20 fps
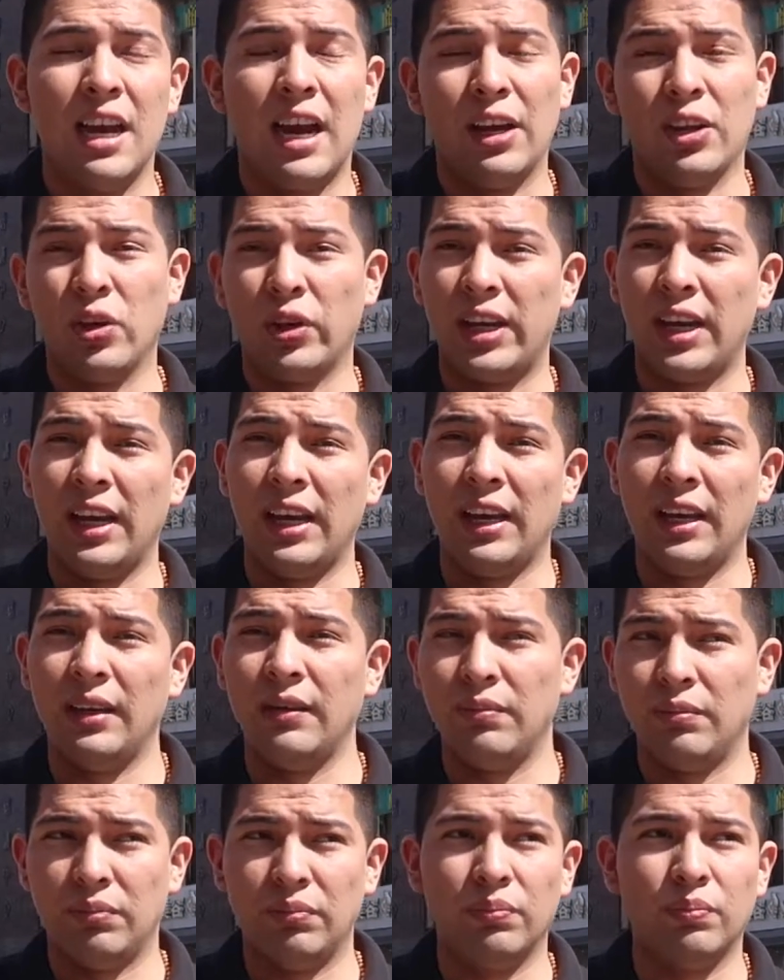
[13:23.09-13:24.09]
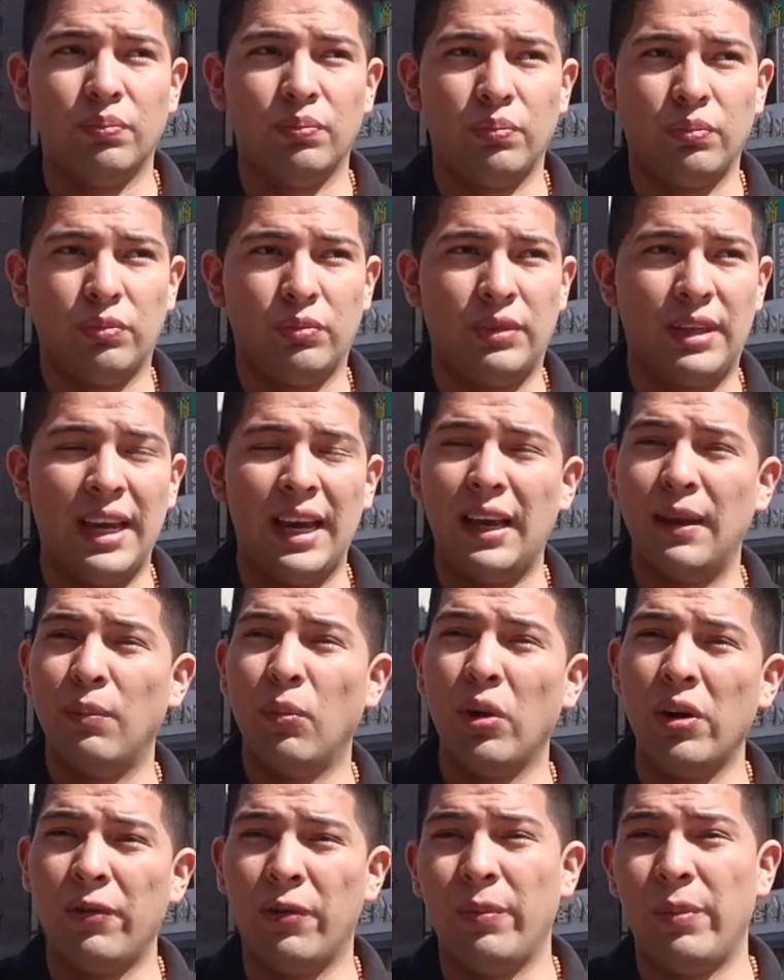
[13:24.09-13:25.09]
You can get
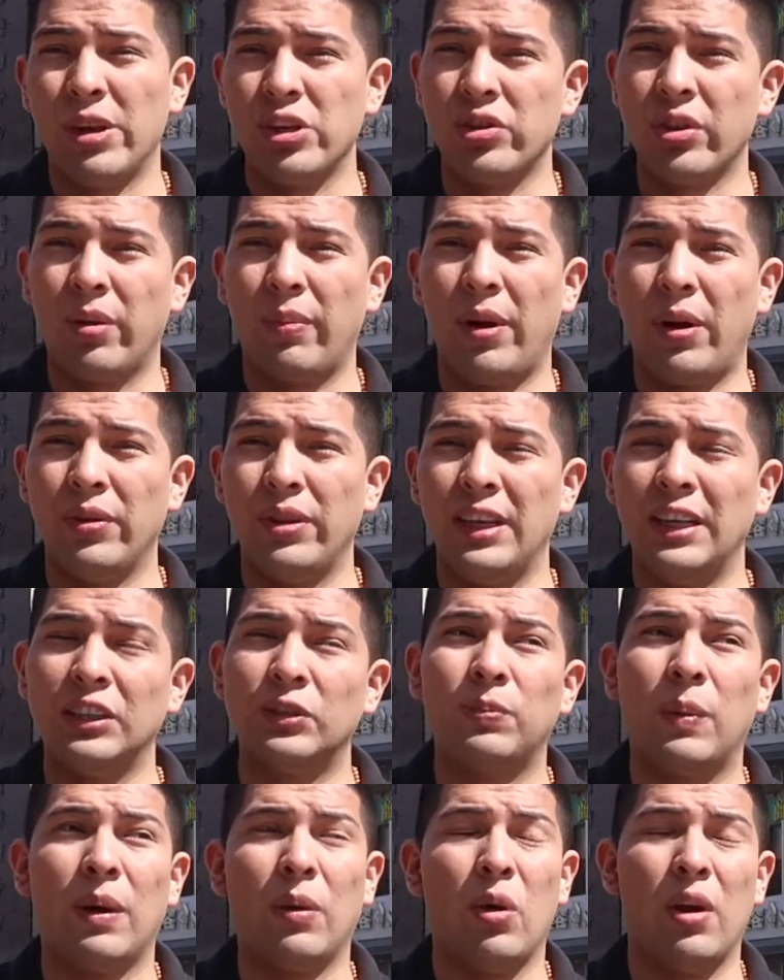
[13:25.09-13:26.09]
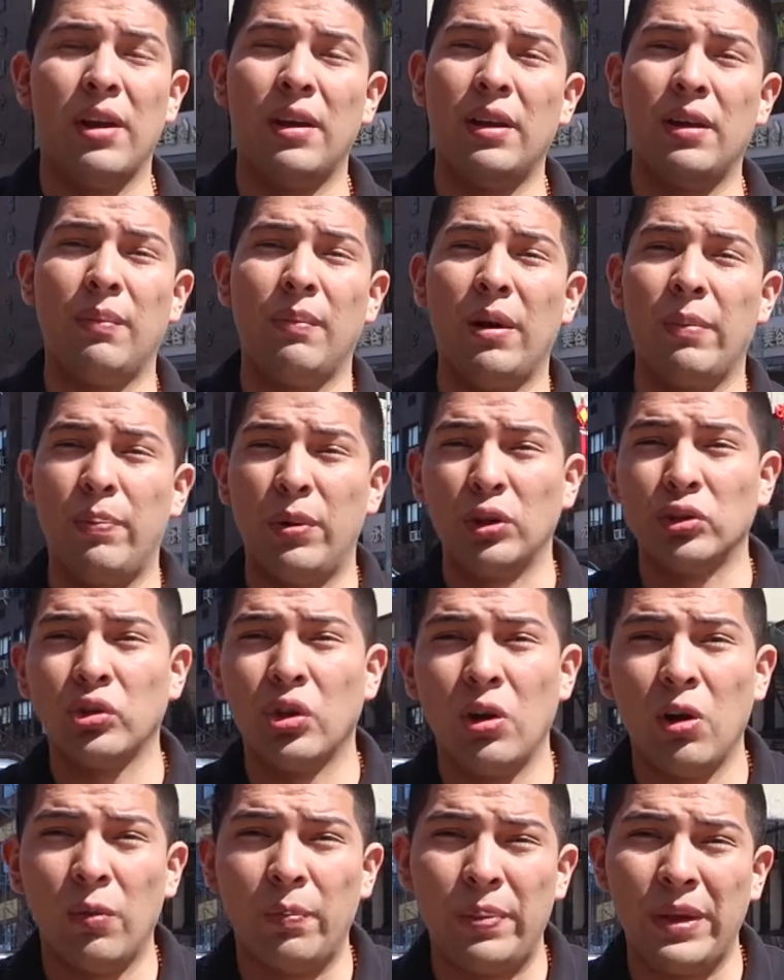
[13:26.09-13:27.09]
more information about this, but in my
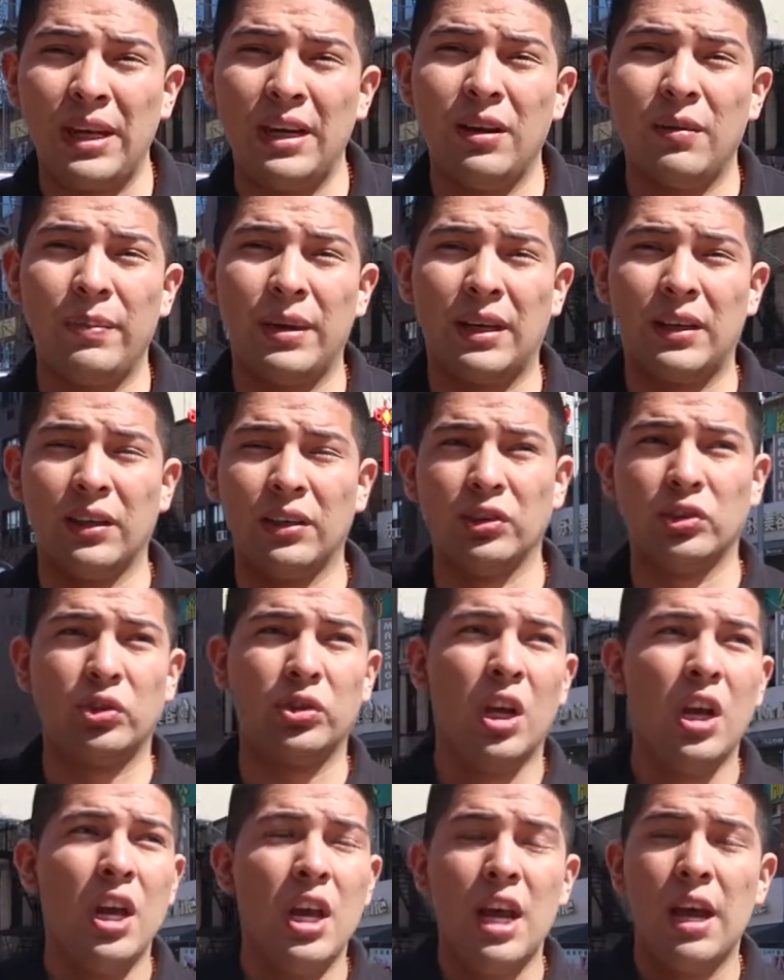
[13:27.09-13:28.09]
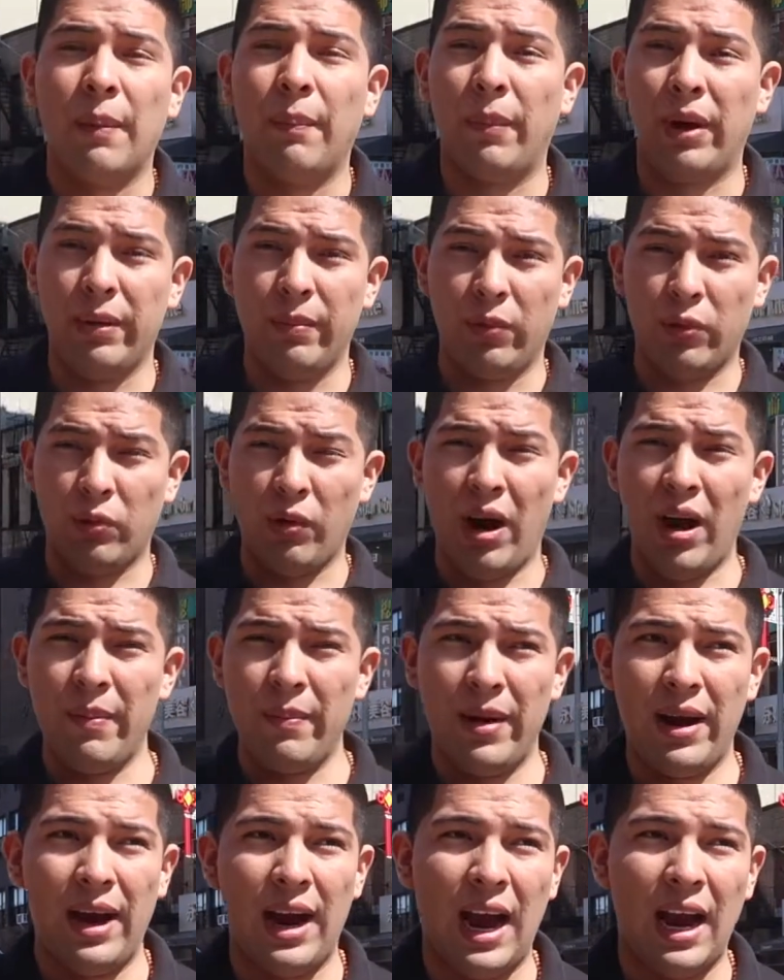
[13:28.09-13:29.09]
personal opinion, because my
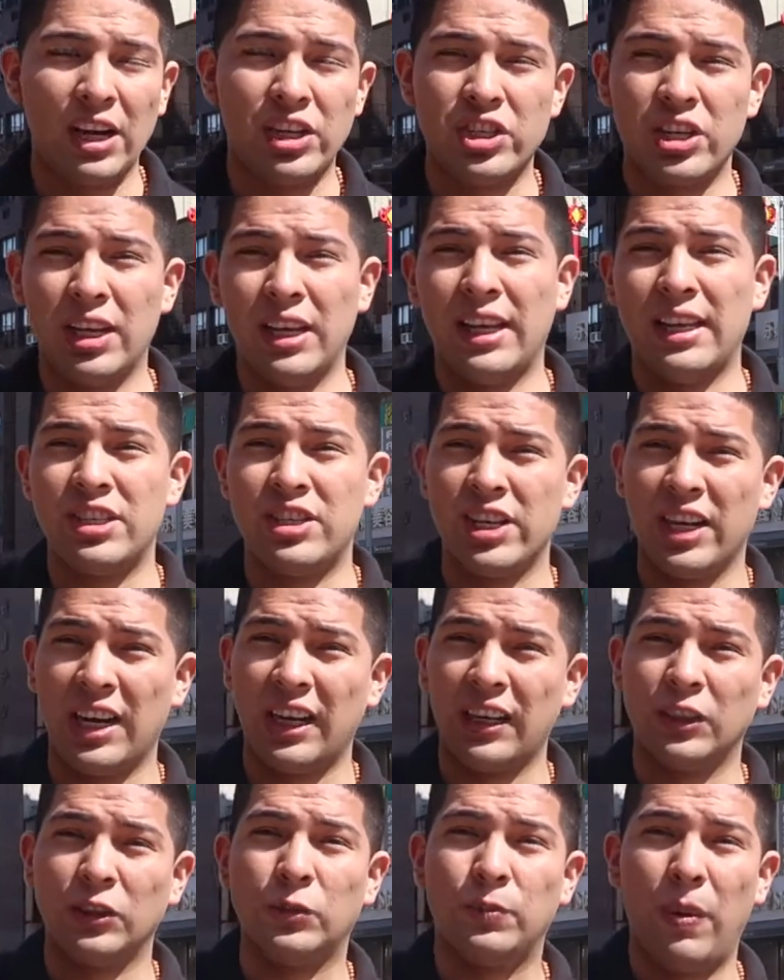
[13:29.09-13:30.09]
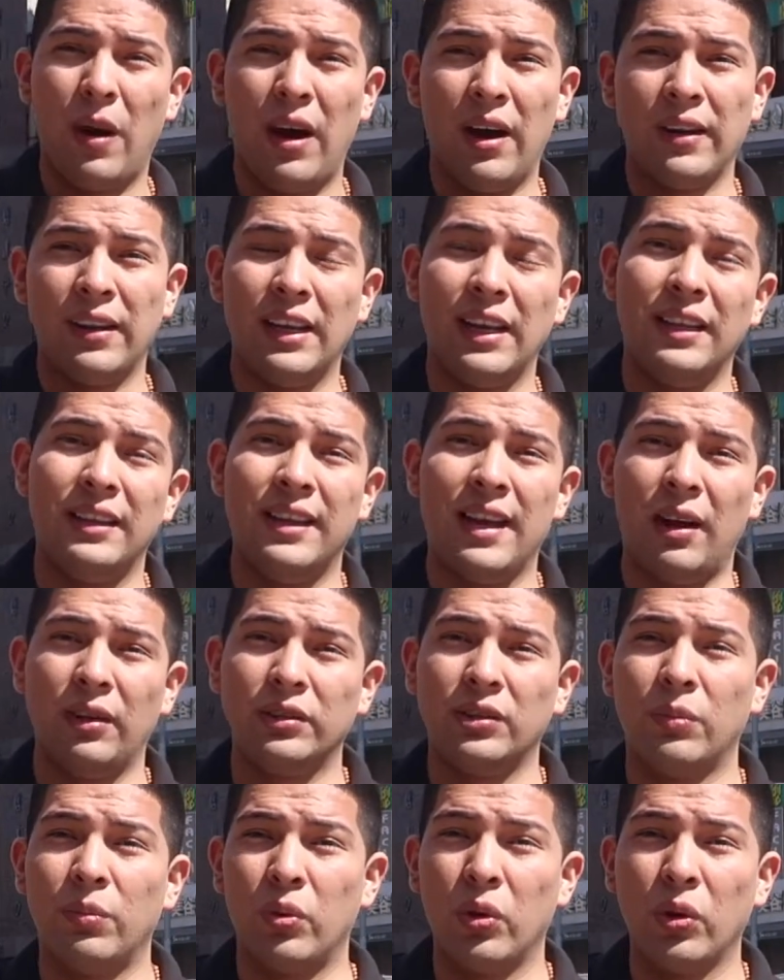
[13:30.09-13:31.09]
grandma actually, she had a spot in
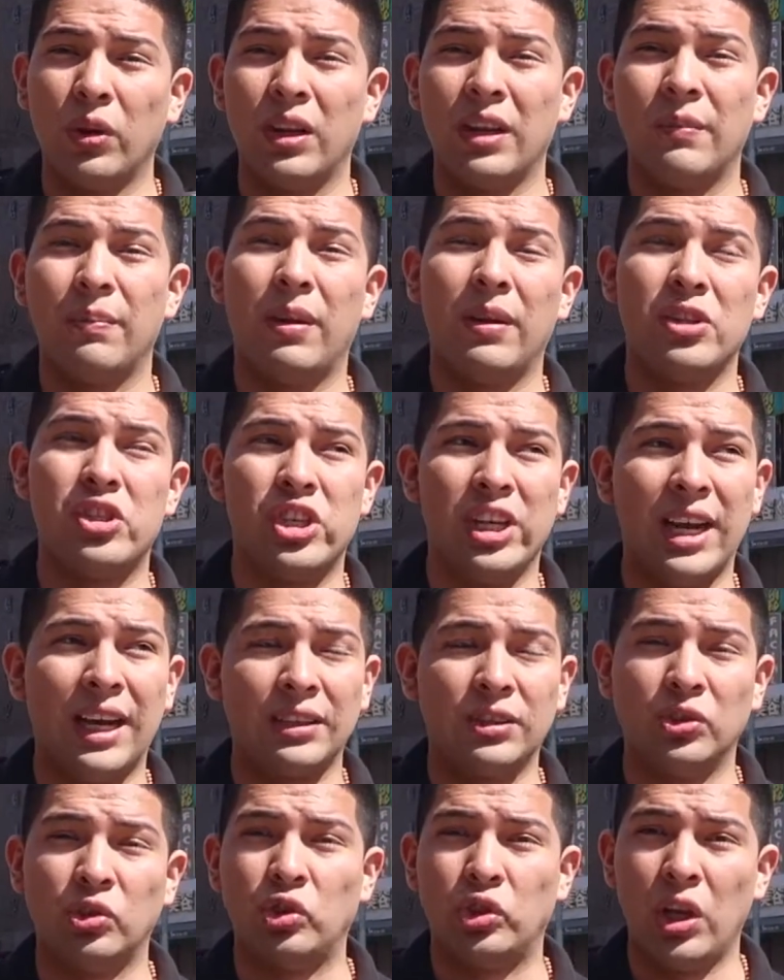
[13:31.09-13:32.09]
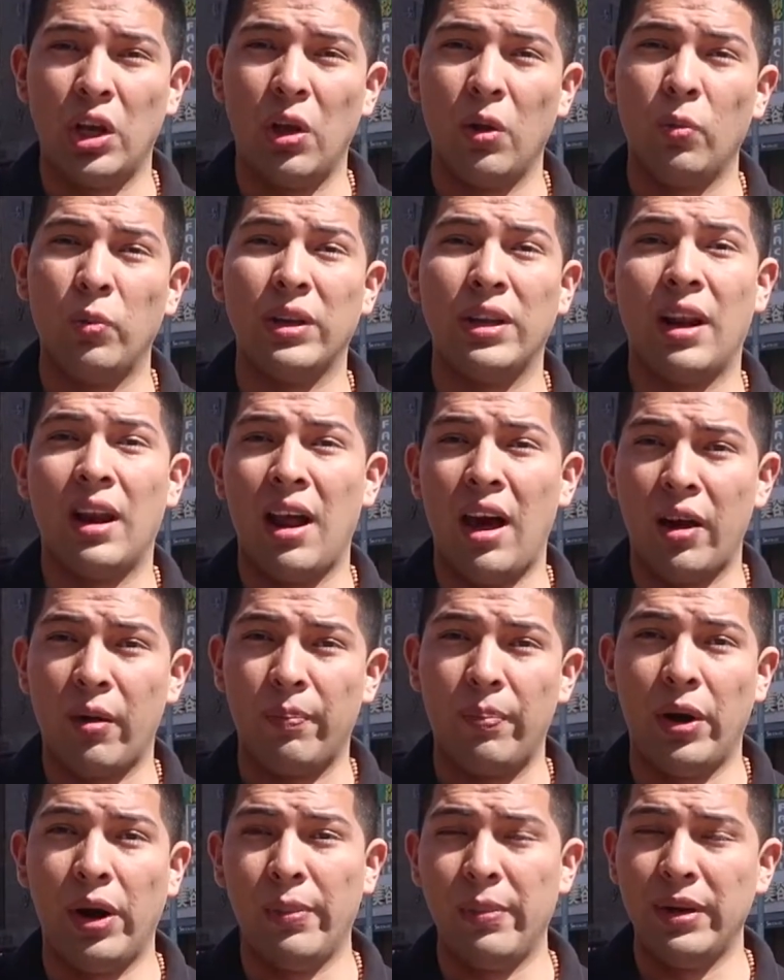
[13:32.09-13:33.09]
downtown Brooklyn, but she had to sell with a lot
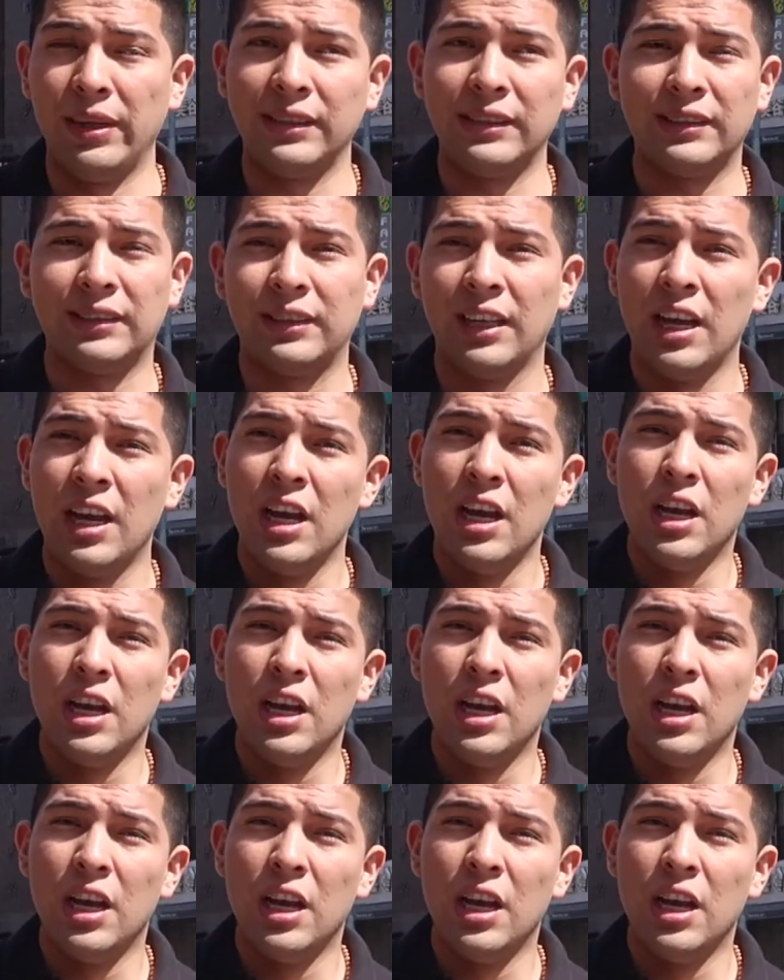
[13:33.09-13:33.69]
of permits,